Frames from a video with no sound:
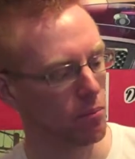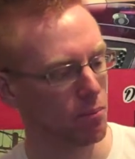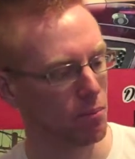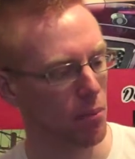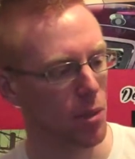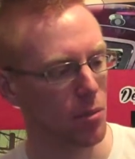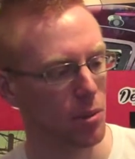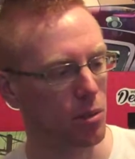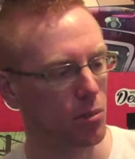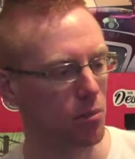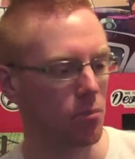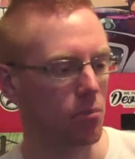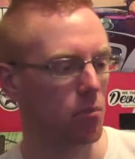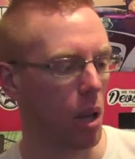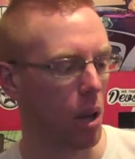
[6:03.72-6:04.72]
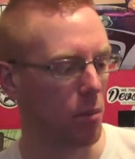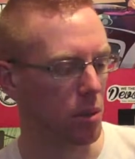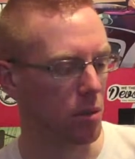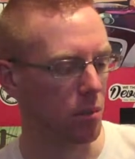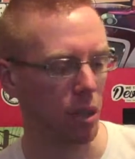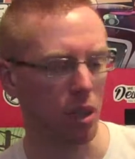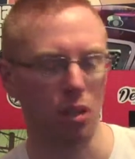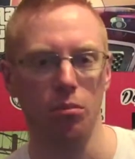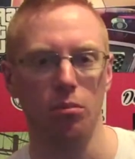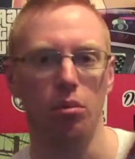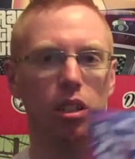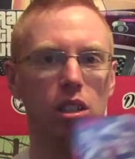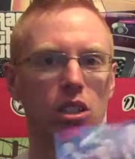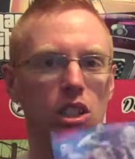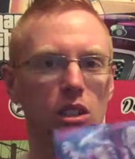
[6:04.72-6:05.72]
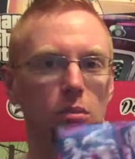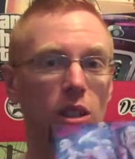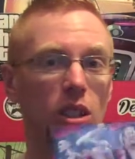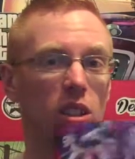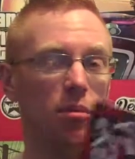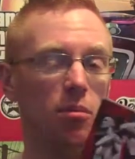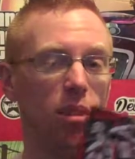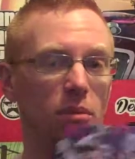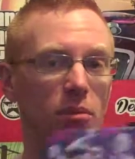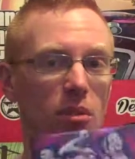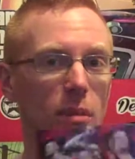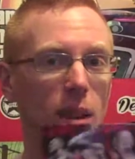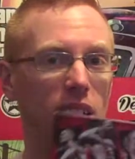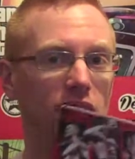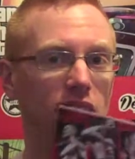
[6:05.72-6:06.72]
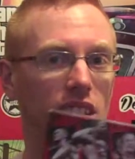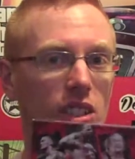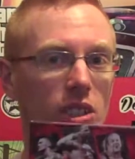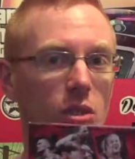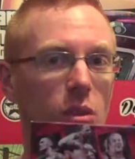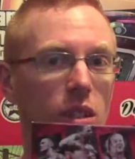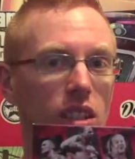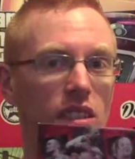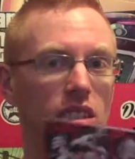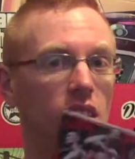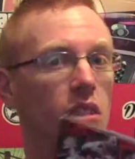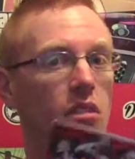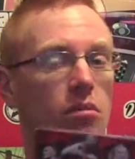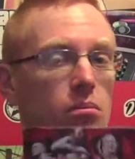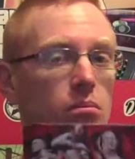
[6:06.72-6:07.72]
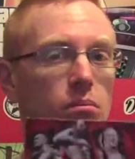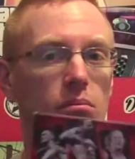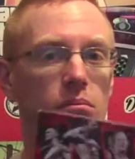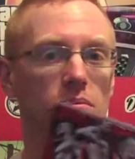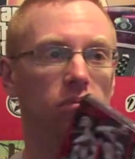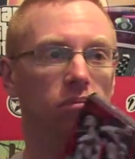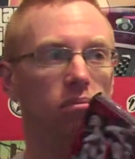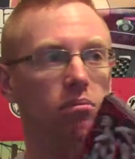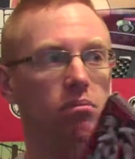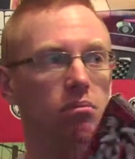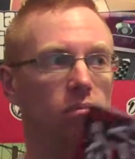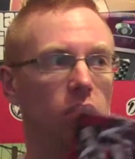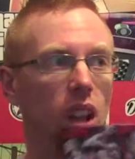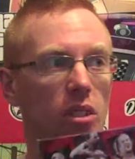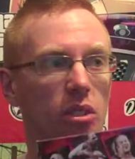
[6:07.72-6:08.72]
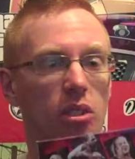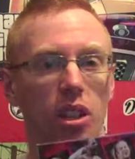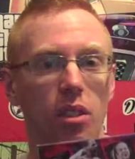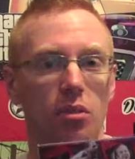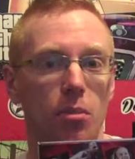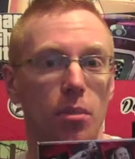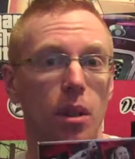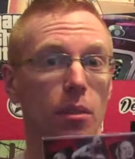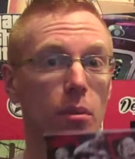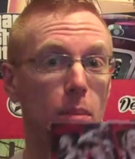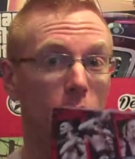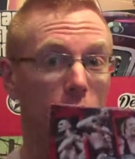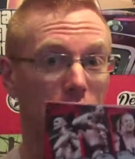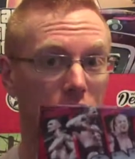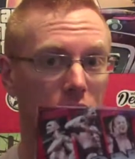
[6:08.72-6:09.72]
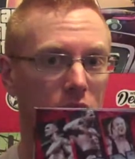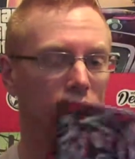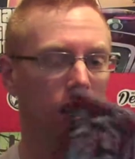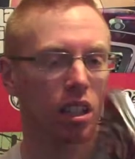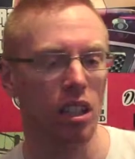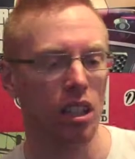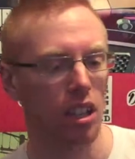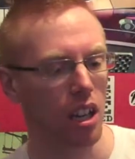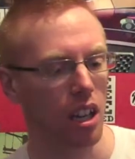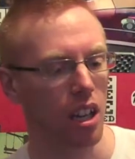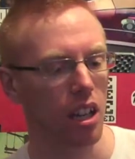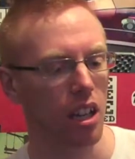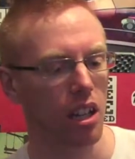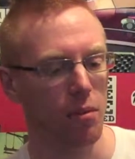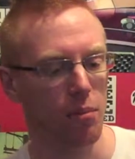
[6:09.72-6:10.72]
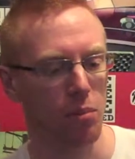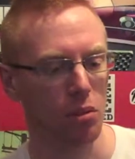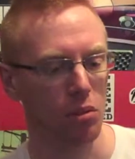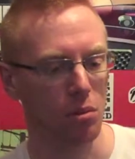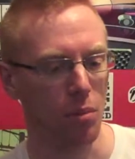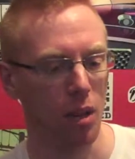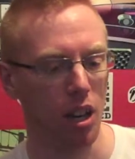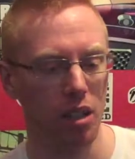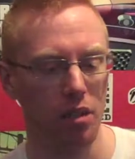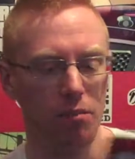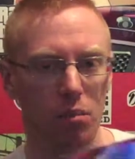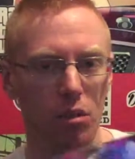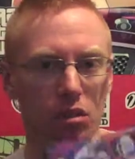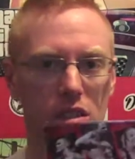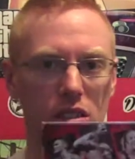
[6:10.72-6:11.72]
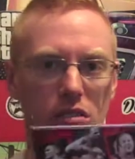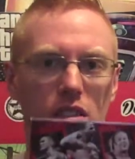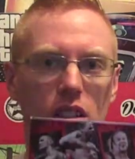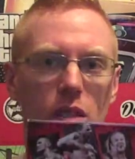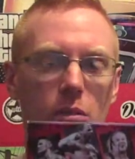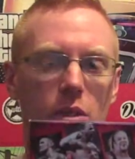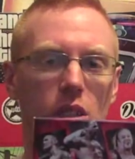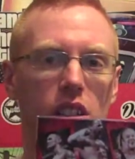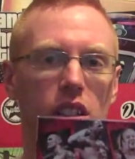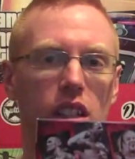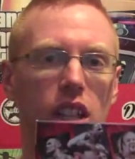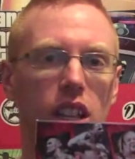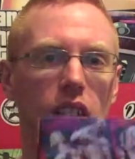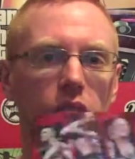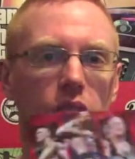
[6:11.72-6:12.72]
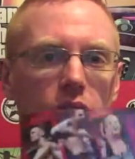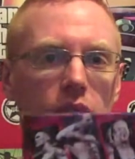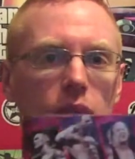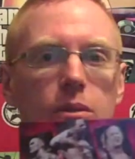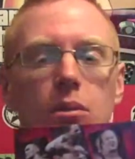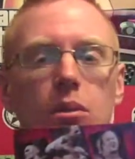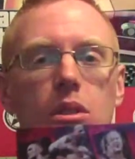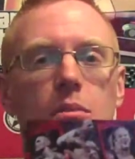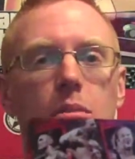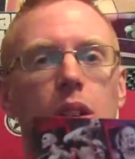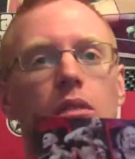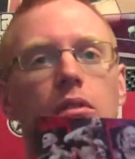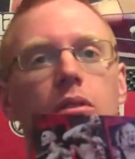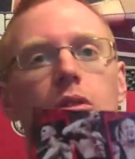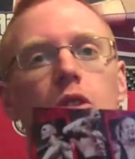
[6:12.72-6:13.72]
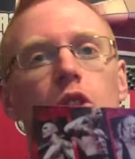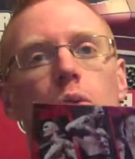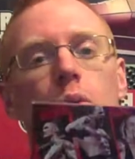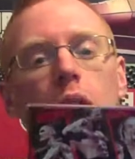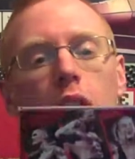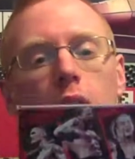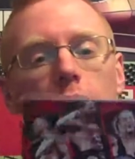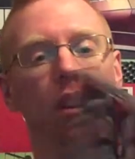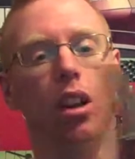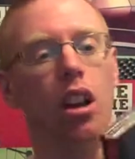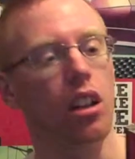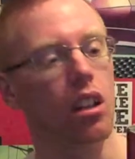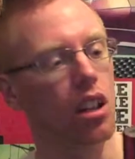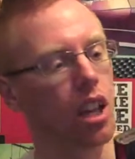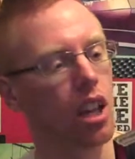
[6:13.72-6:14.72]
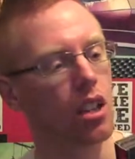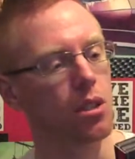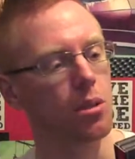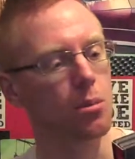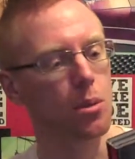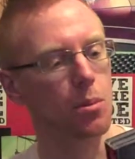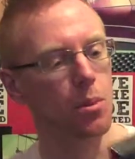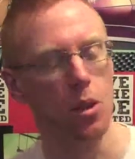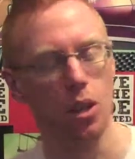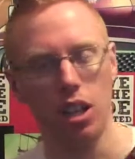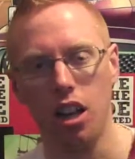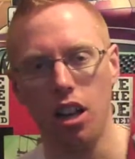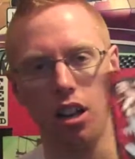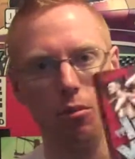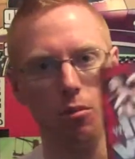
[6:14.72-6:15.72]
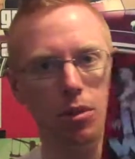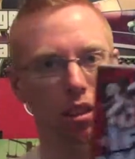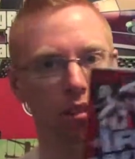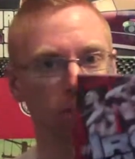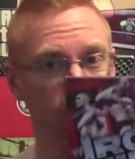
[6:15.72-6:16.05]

Maybe you'll be able to pick it up pretty cheap. I got mine for about £6, so I thought that was a bit of a bargain, impulse buy. But hope you like it. Thank you for watching my review of WWE Iron Will.